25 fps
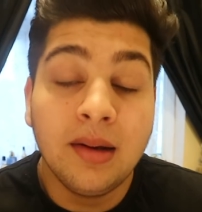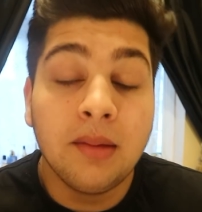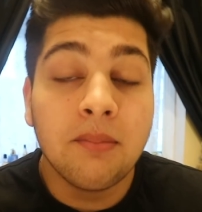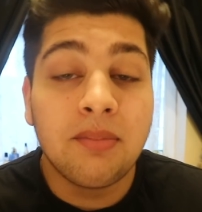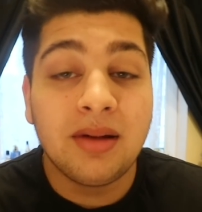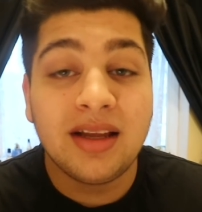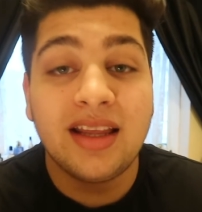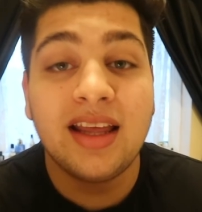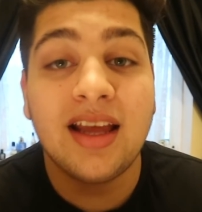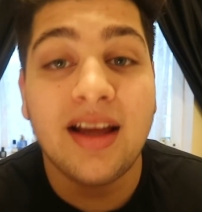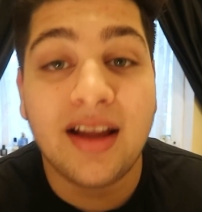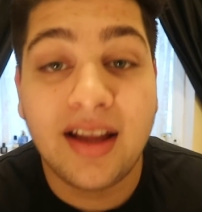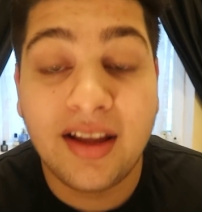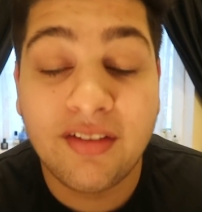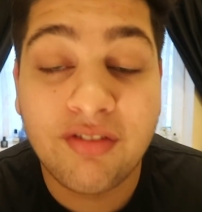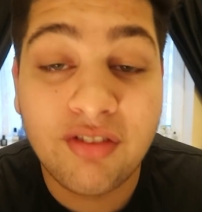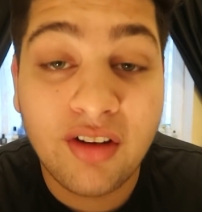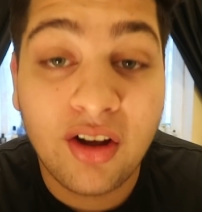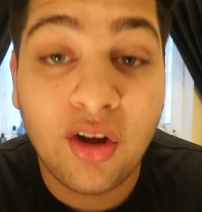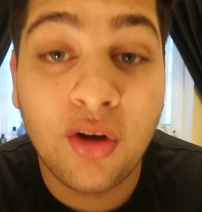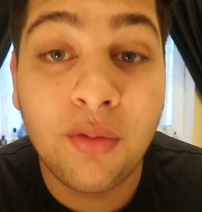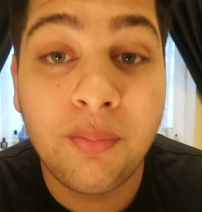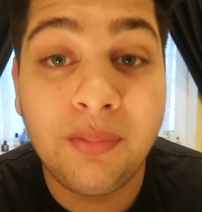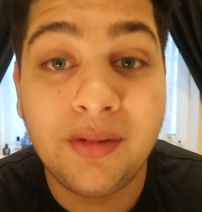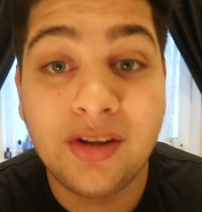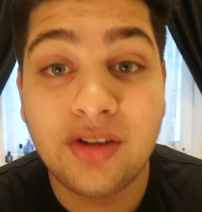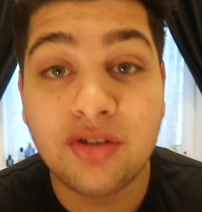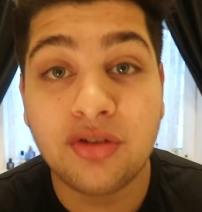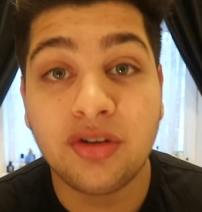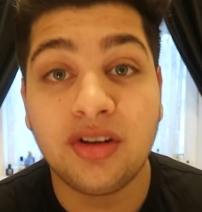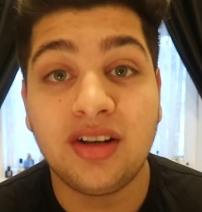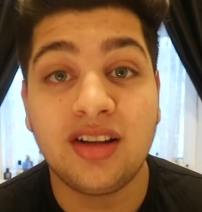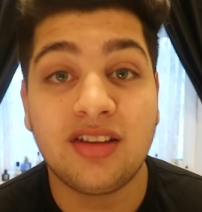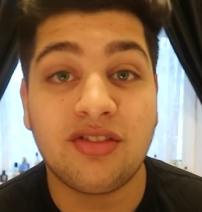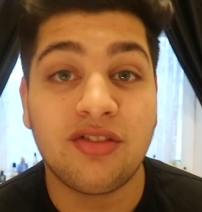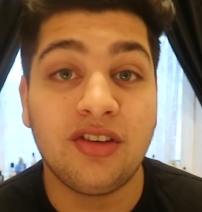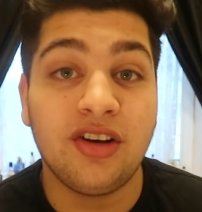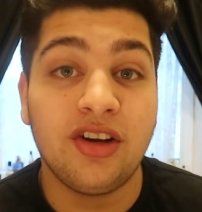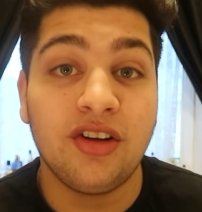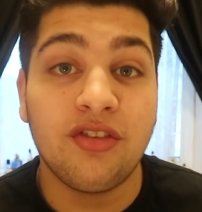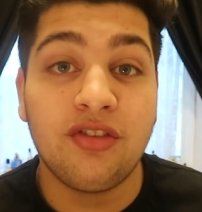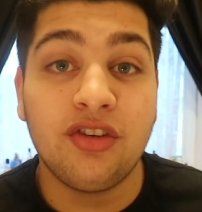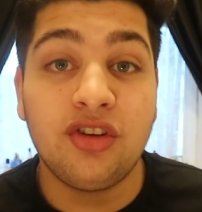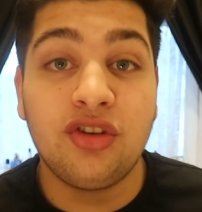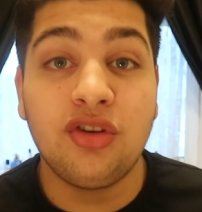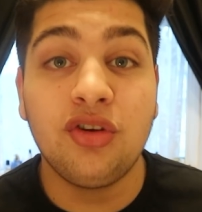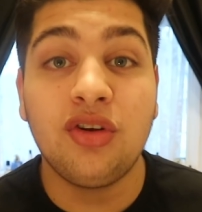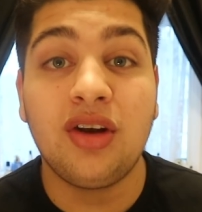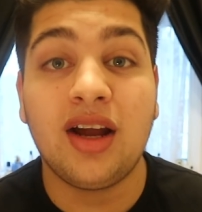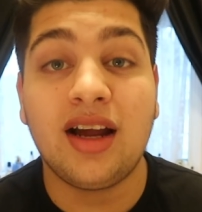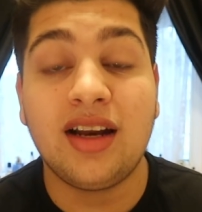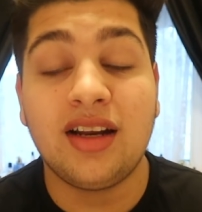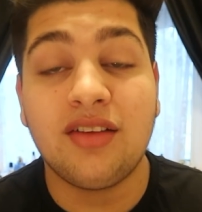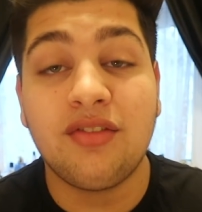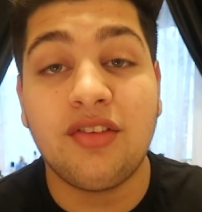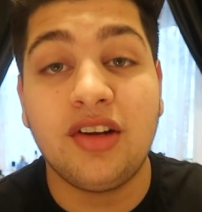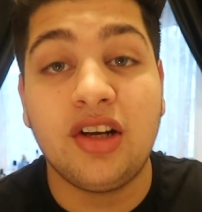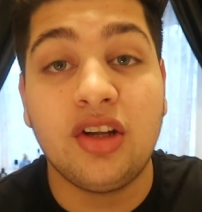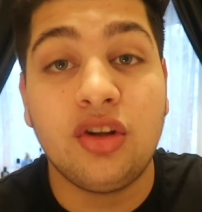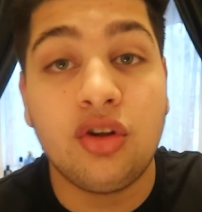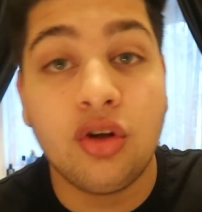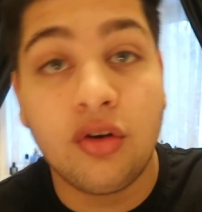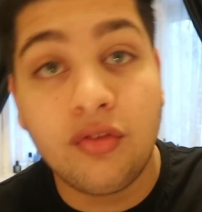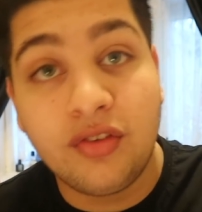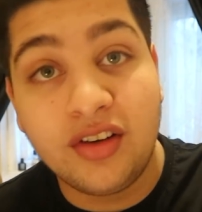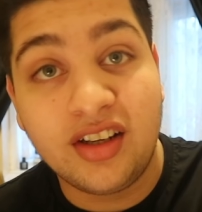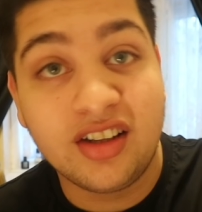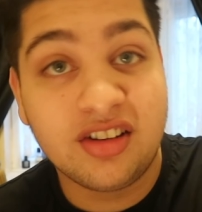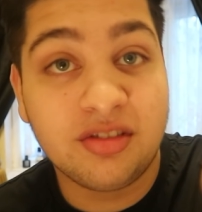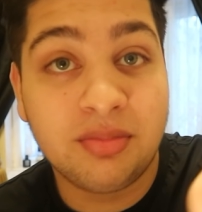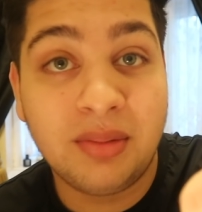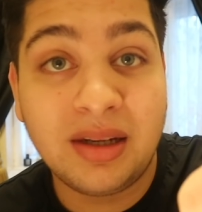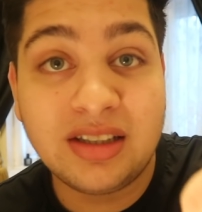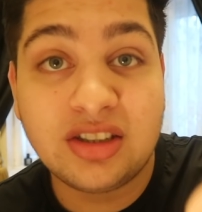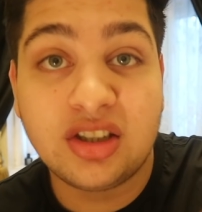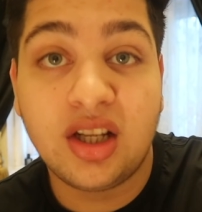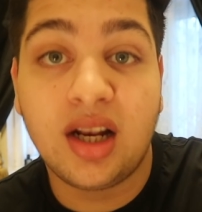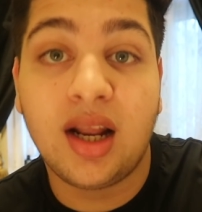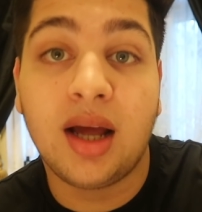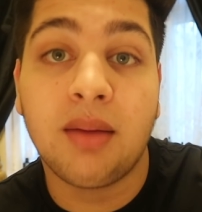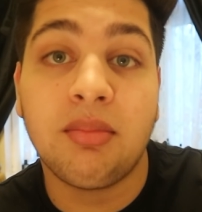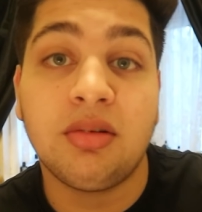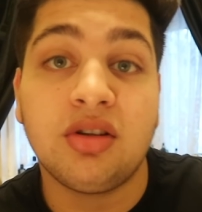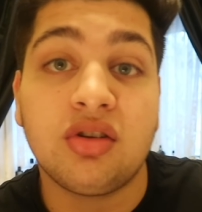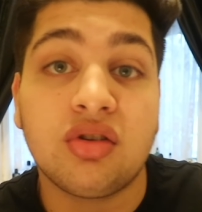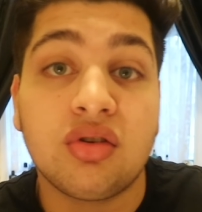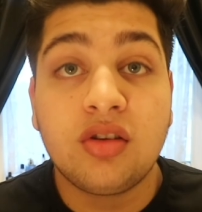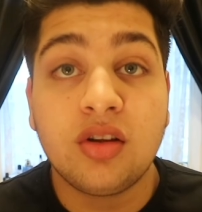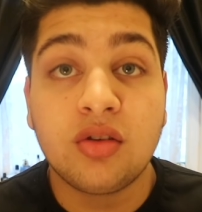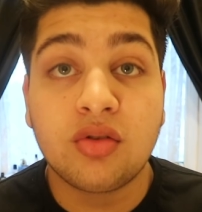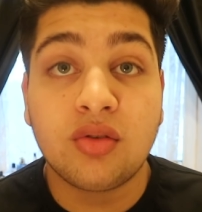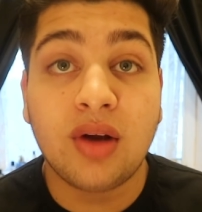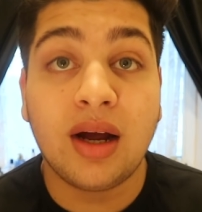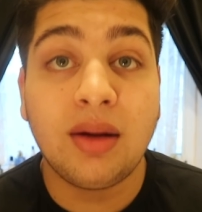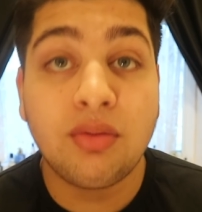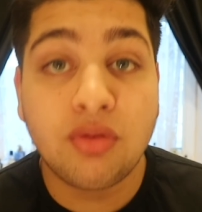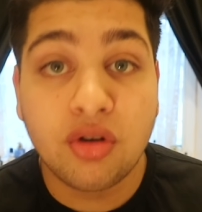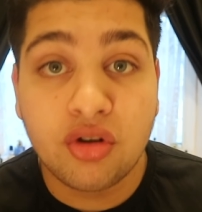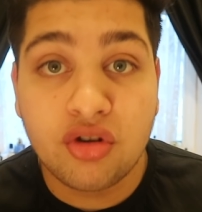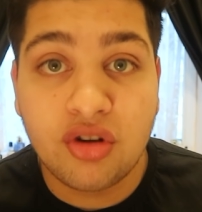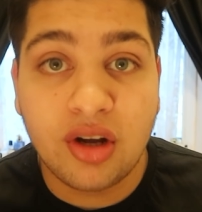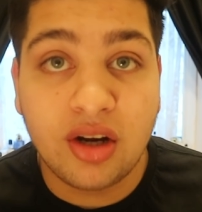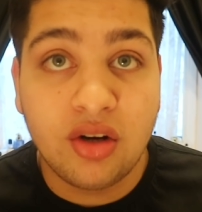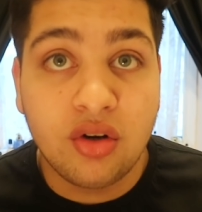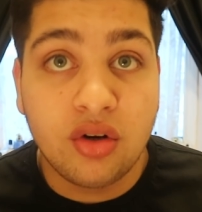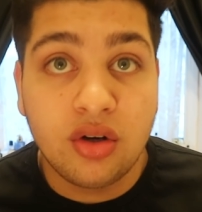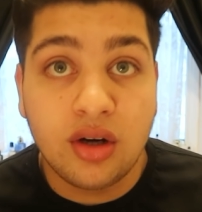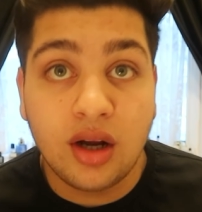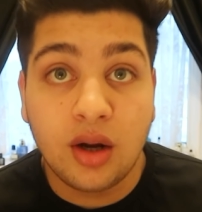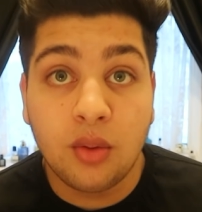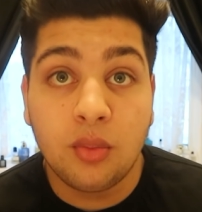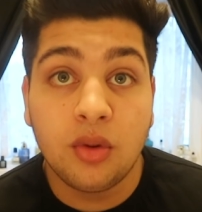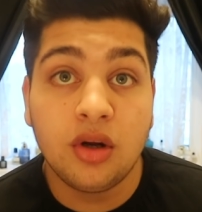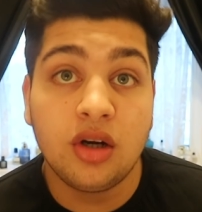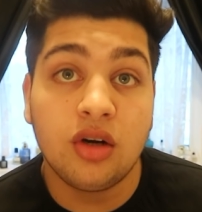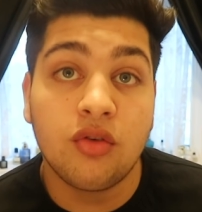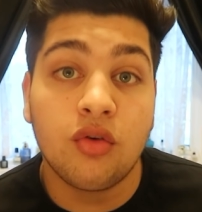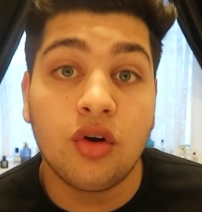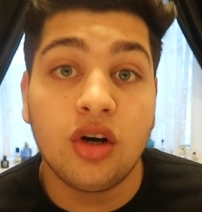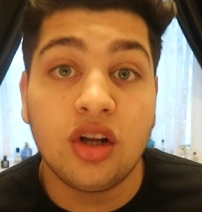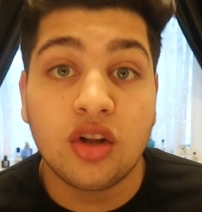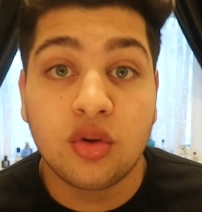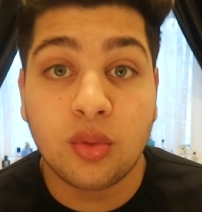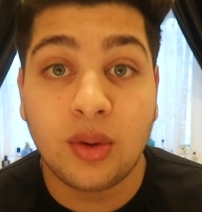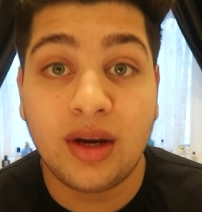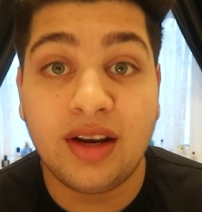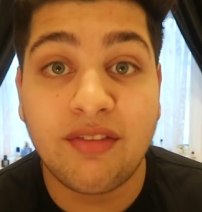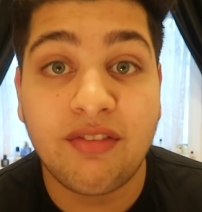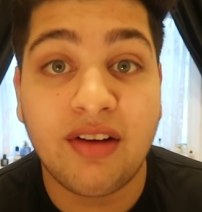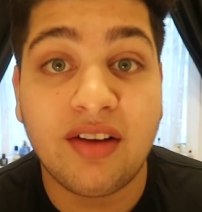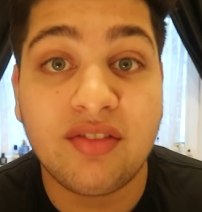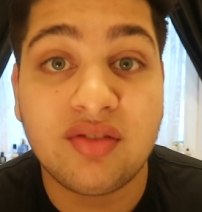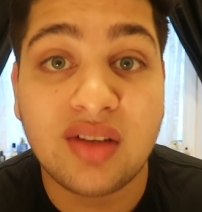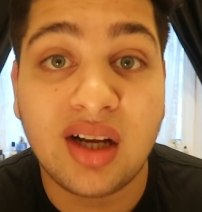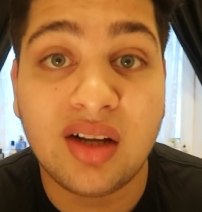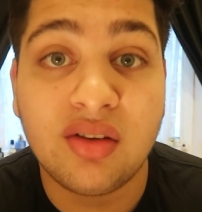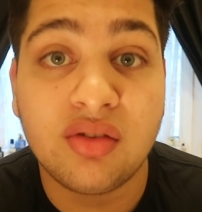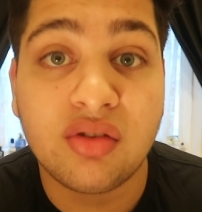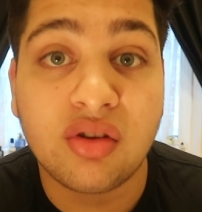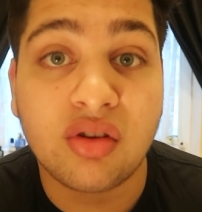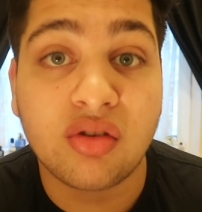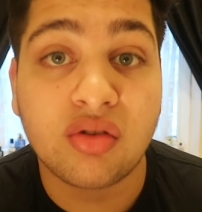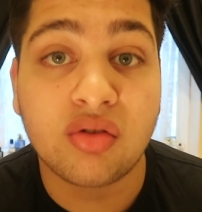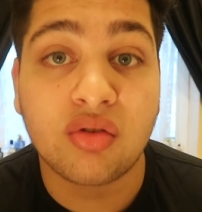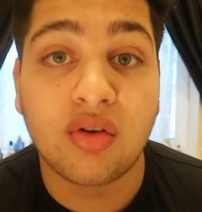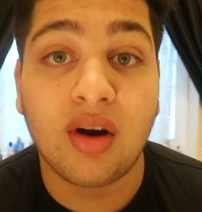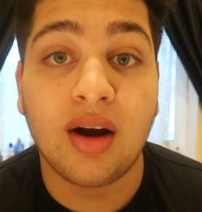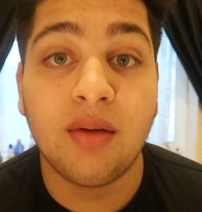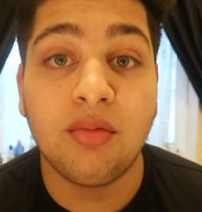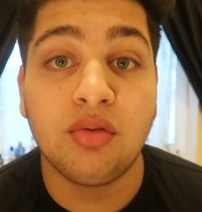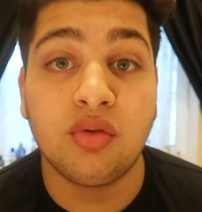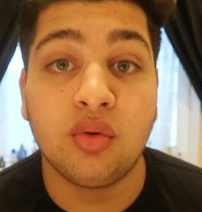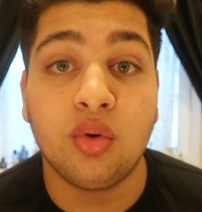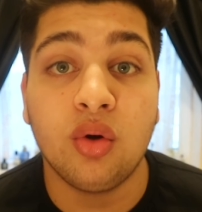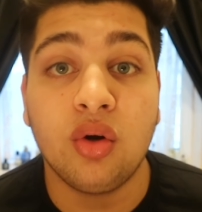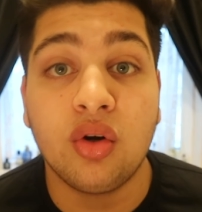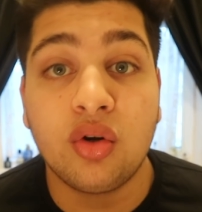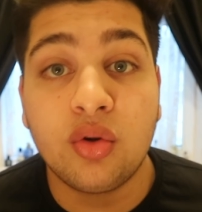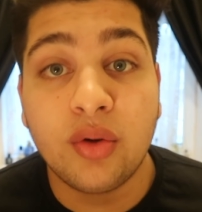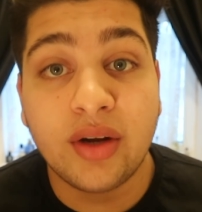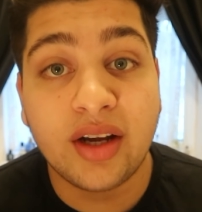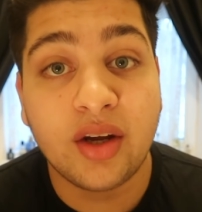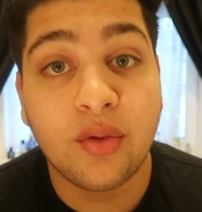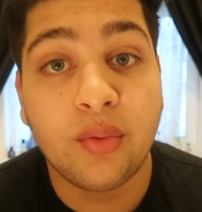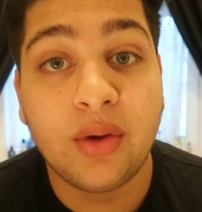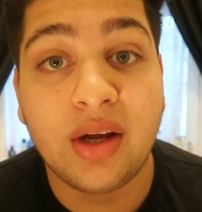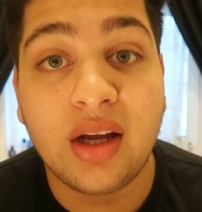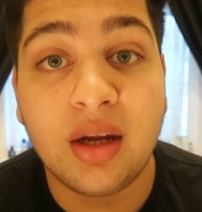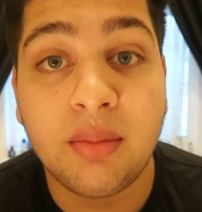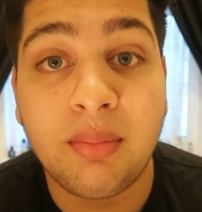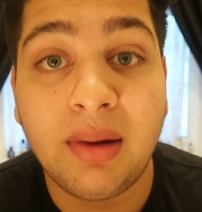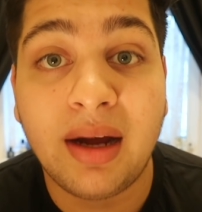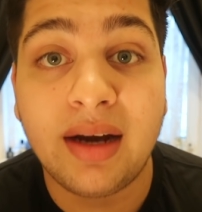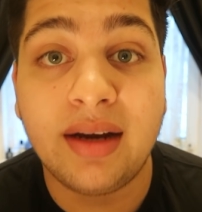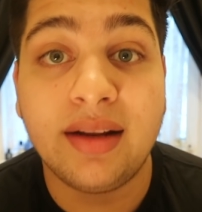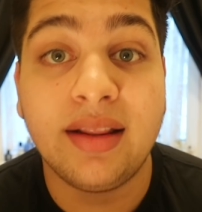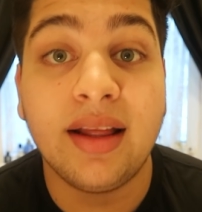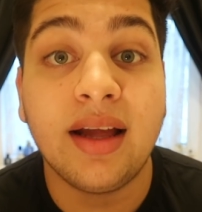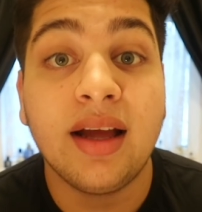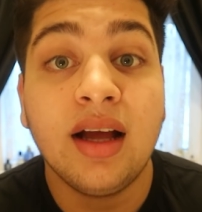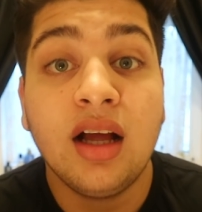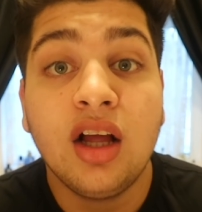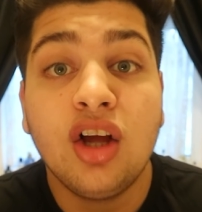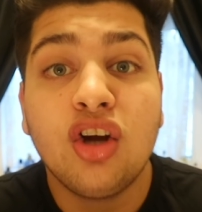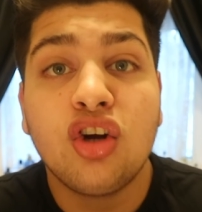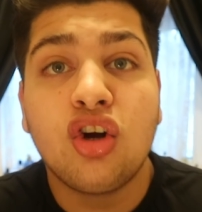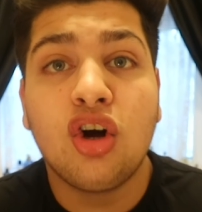But yeah, if I hope you enjoyed this video. If you do like the video, don't forget to smash the like button. Subscribe to the channel now. We're on the road to 25,000 subscribers. We're going quicker, quicker by the day.